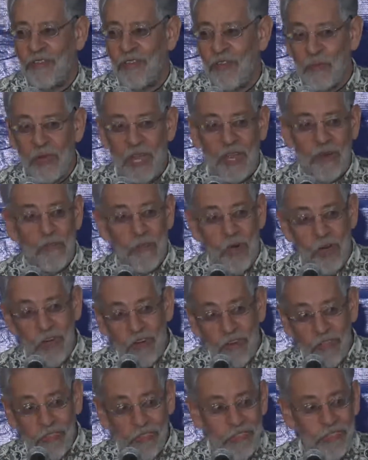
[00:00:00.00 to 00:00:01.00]
to my
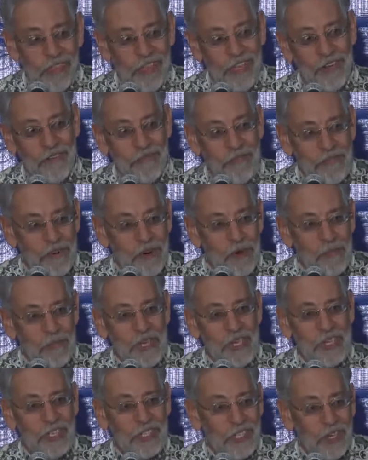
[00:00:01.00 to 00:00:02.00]
birth and
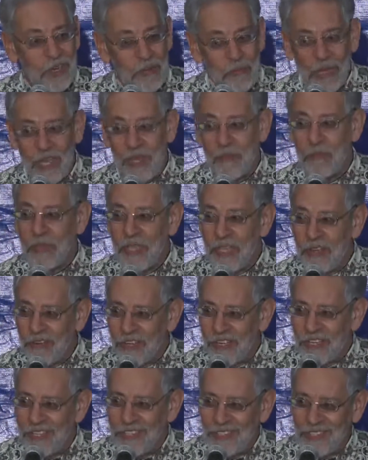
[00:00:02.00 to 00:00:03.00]
formation, my
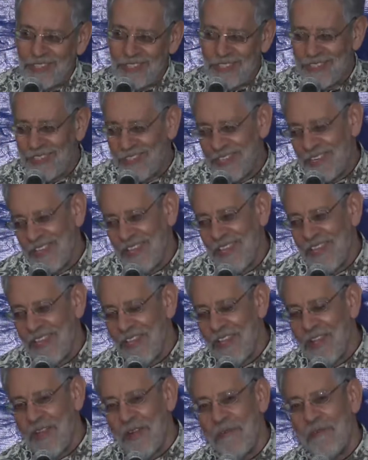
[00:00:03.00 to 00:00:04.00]
parents,
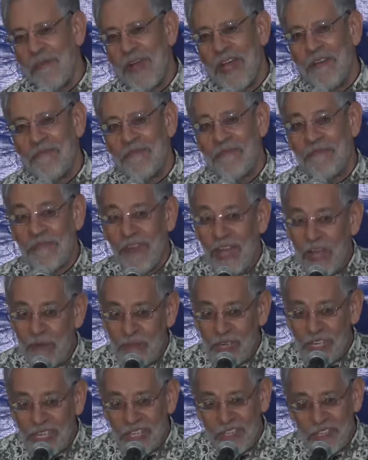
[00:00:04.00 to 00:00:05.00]
my
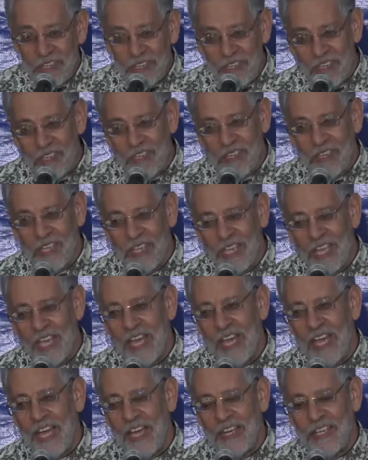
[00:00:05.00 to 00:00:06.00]
family,
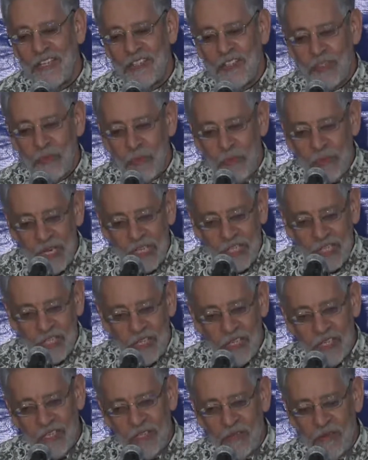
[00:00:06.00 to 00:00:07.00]
and
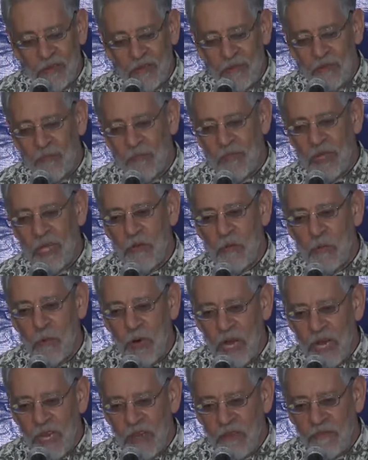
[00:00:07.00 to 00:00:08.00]
especially my
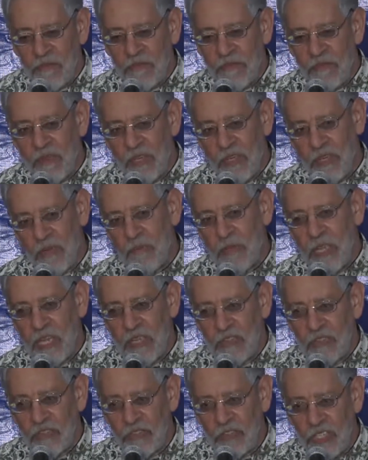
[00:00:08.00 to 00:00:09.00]
wife and
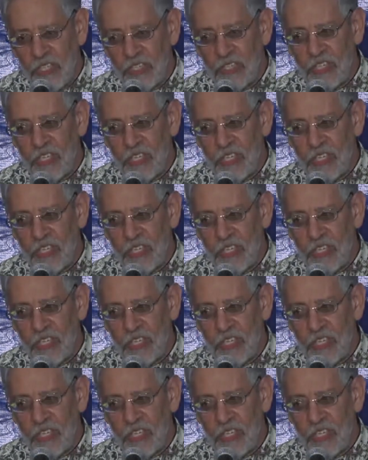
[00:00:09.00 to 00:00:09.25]
my three